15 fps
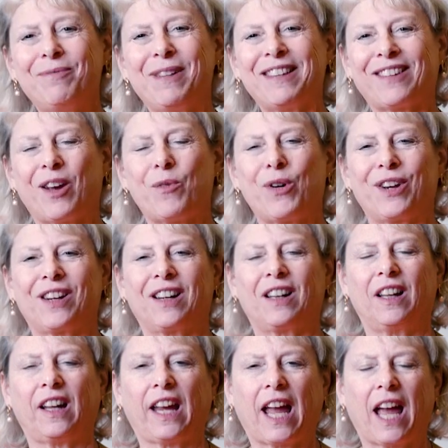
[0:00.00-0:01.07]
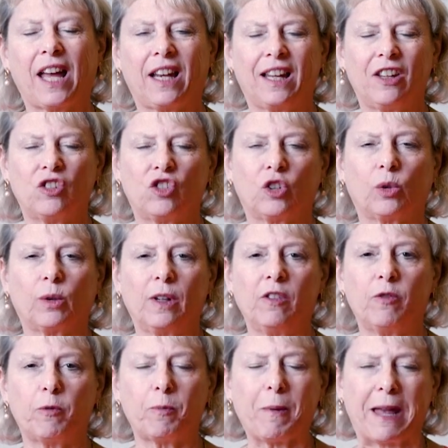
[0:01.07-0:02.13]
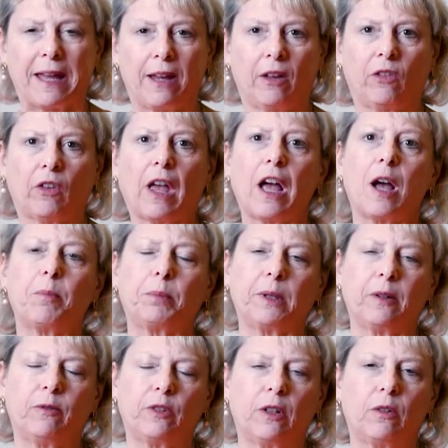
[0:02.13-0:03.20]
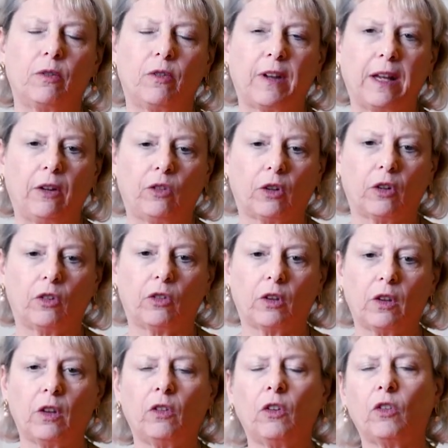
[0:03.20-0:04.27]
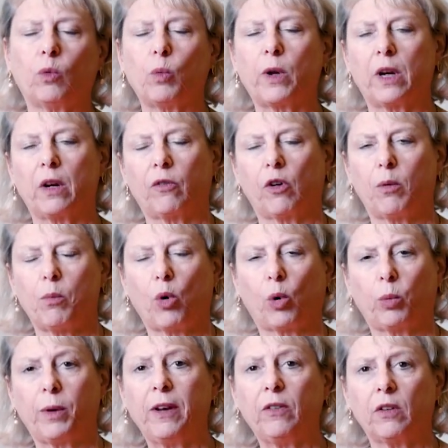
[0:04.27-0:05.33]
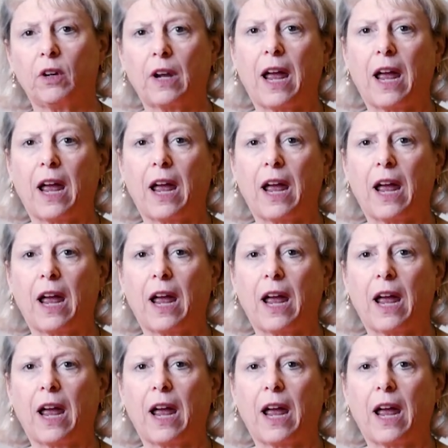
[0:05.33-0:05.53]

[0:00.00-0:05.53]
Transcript: piece I wanted to look at is Sharif Bey's Uplifted Faces. This is one of our more recent